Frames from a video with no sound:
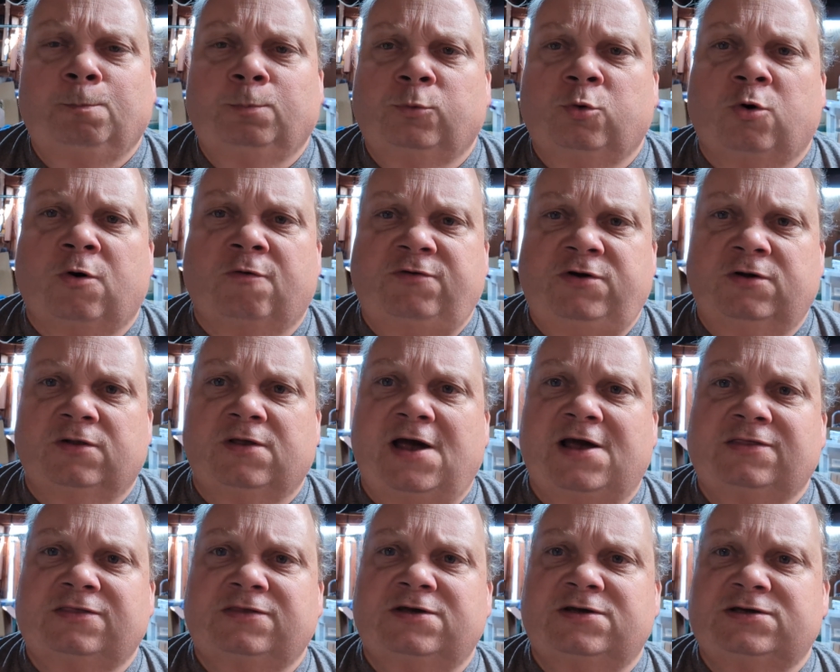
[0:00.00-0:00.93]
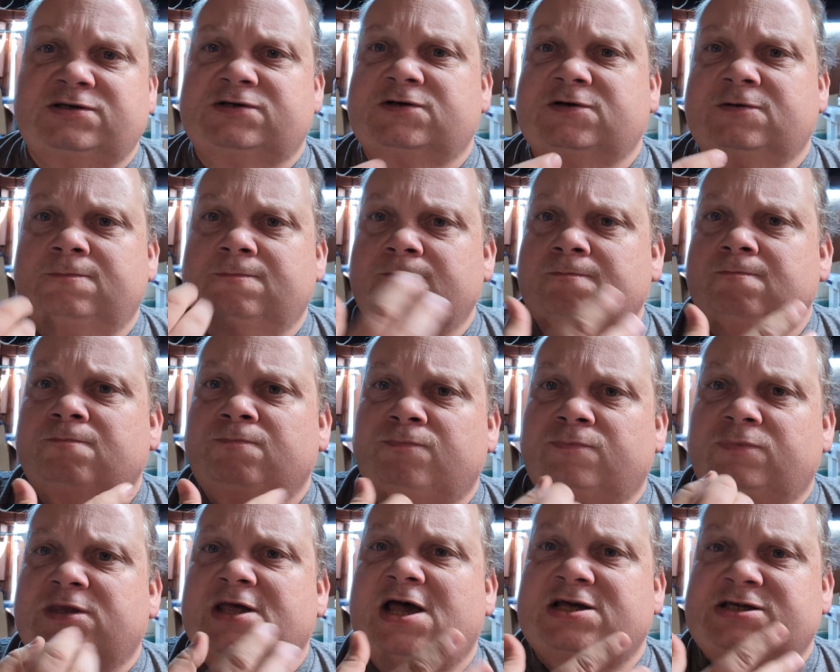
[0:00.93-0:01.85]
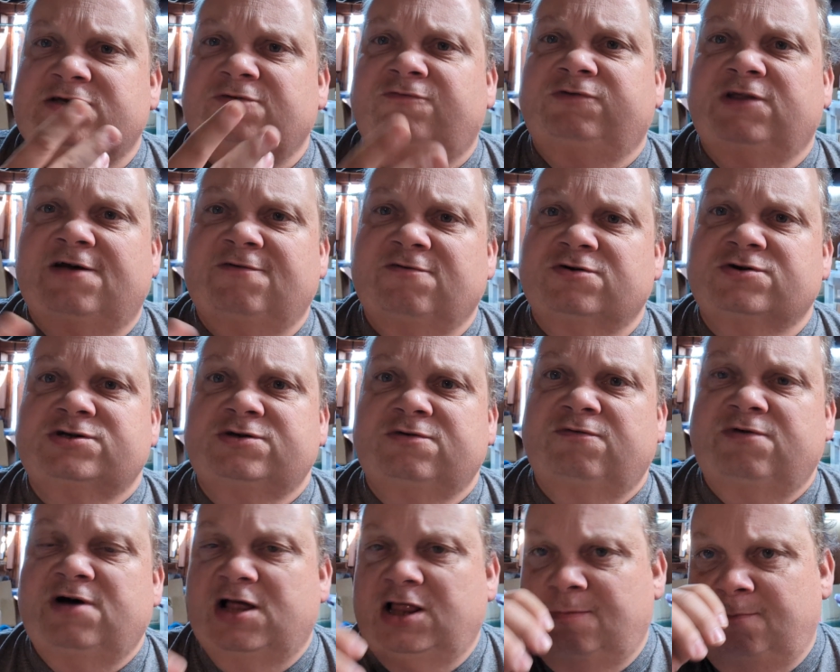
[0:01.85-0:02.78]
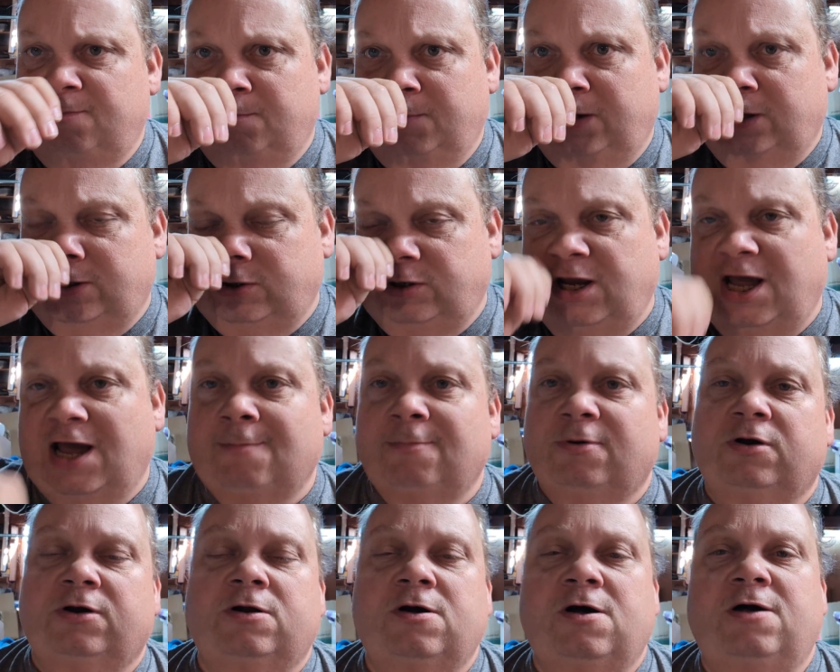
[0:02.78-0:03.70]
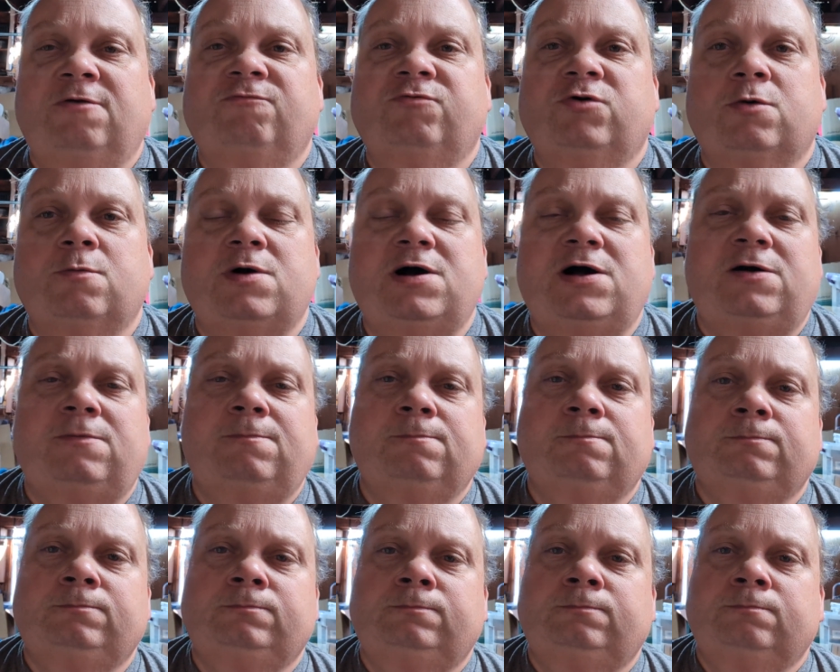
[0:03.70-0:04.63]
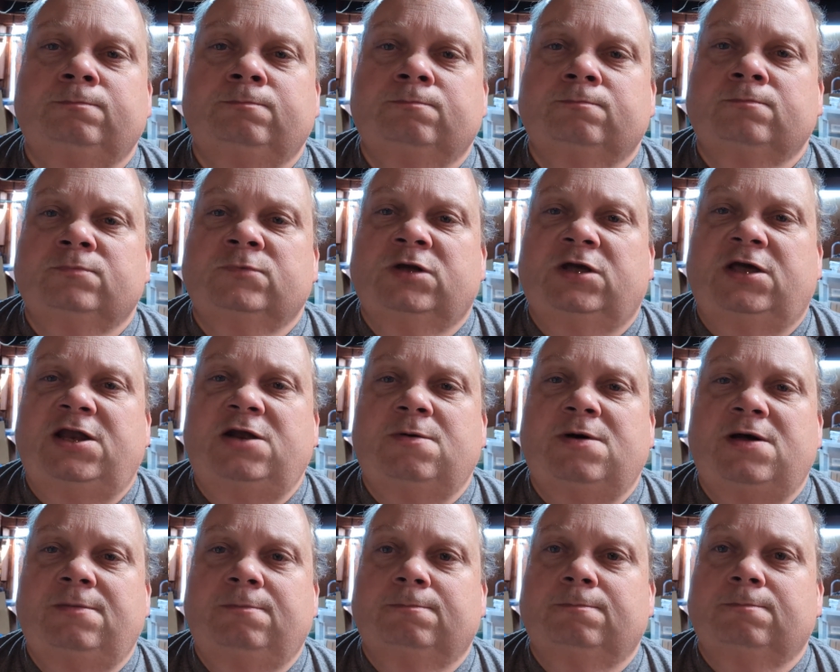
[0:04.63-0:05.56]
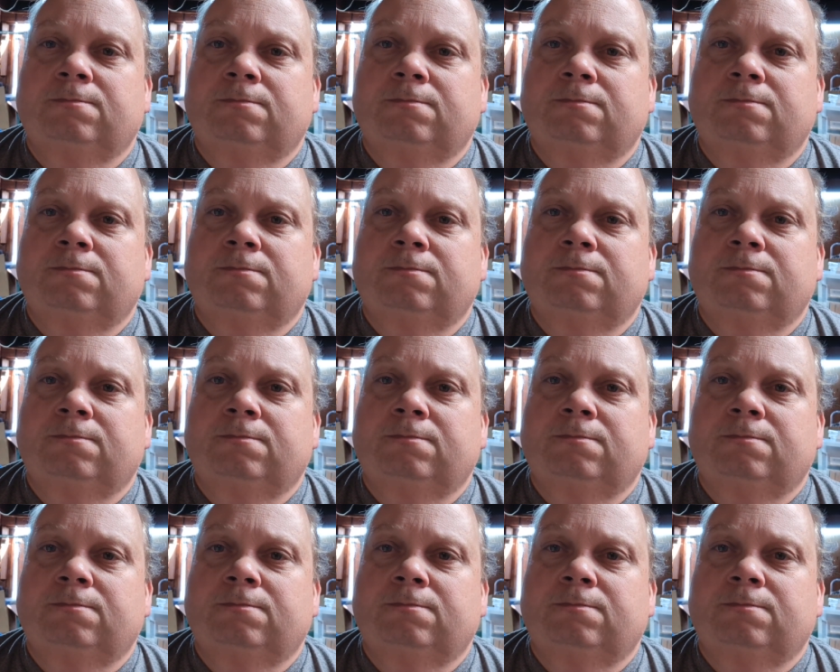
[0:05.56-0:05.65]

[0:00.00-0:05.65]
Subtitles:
or if you like this as the flavors develop, me yammering on for a while. Anyway,